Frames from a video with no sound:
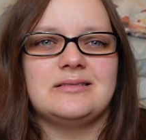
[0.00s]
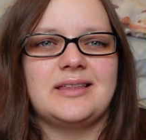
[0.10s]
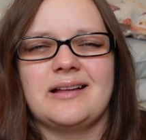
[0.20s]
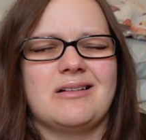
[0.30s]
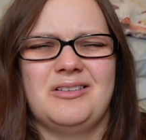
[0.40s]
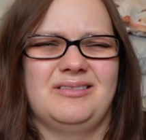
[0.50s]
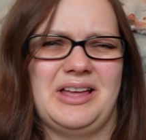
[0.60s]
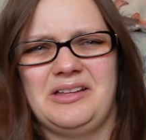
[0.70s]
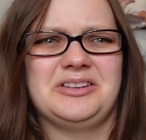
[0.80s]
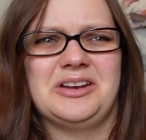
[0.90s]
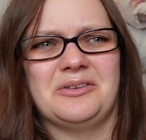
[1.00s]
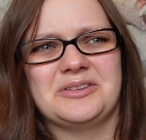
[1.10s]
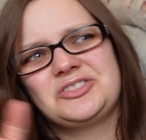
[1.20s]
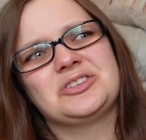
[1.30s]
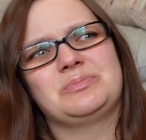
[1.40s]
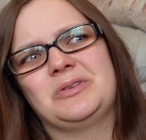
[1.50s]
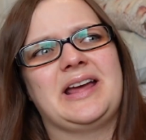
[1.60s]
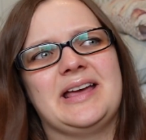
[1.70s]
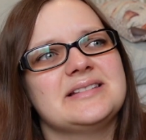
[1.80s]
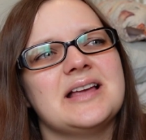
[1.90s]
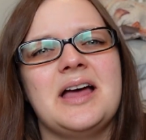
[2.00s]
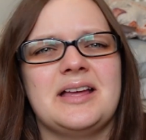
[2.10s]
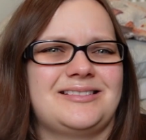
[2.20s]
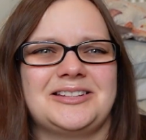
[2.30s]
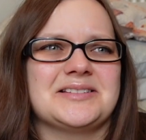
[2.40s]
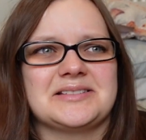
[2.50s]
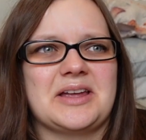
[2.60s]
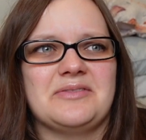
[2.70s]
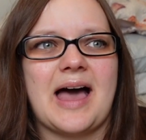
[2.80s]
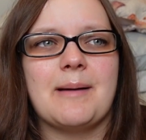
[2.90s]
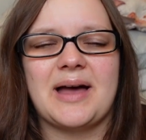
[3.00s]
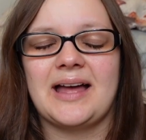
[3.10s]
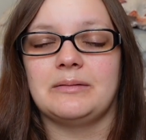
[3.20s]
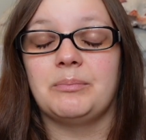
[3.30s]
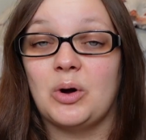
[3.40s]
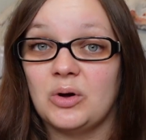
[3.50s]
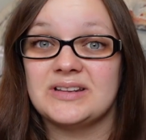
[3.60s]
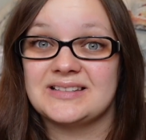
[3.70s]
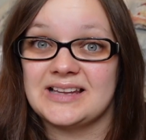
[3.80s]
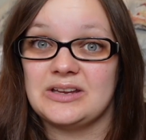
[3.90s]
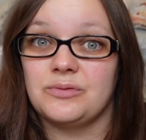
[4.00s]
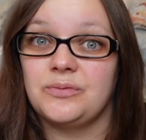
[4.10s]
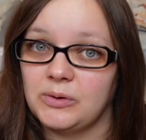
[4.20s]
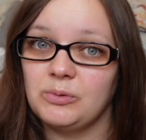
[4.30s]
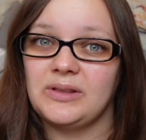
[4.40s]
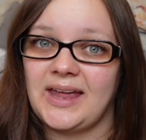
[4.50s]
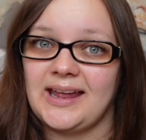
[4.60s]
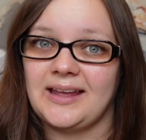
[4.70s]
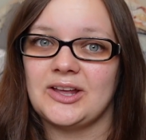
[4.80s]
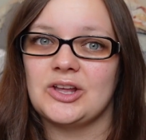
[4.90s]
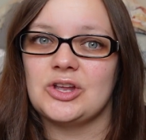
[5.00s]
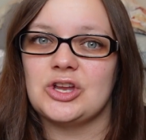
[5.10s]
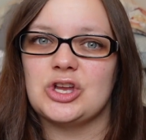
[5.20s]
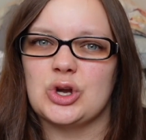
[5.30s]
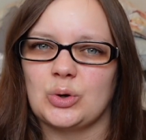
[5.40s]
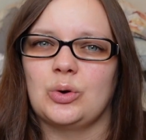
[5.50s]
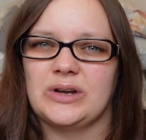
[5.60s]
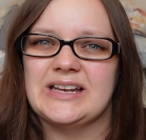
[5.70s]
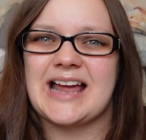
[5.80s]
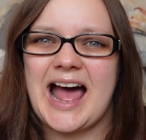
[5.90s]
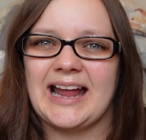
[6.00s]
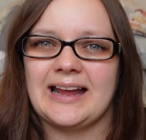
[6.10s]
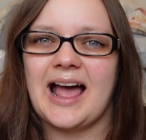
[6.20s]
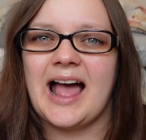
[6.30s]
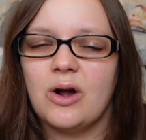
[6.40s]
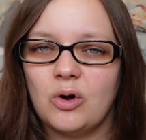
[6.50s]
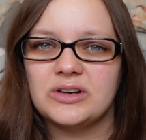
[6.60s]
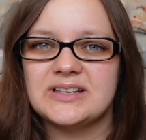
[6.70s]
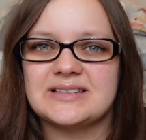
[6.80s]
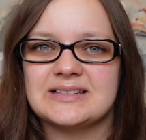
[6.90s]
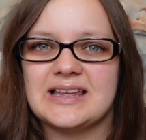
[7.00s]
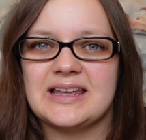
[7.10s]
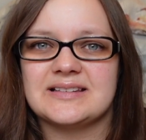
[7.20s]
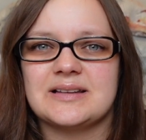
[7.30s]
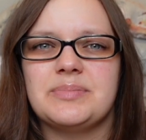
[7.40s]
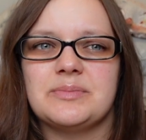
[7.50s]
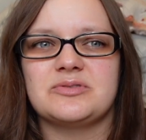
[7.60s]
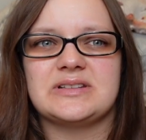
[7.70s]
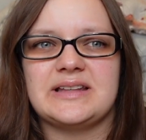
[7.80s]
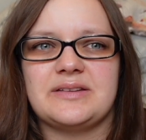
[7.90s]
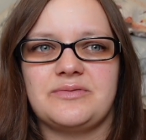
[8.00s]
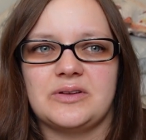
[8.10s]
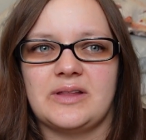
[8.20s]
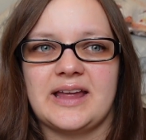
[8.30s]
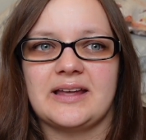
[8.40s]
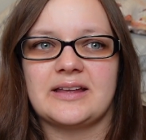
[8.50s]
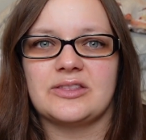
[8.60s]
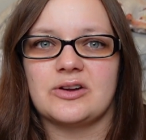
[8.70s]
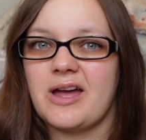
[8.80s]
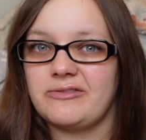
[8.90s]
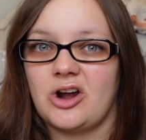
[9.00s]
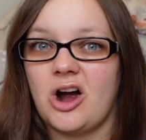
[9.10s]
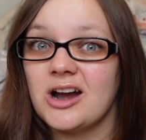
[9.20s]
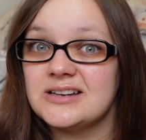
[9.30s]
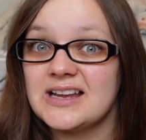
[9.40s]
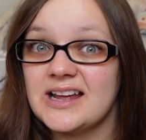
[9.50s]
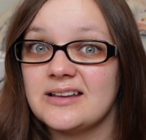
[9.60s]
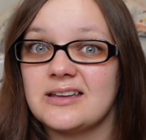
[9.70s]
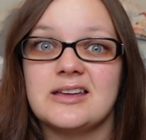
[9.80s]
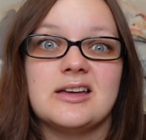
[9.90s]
think, oh, well, you know, it's just what it is. It doesn't sound that bad, but honestly, you feel like you're gonna die. I honestly, some people say they feel like they're having a heart attack.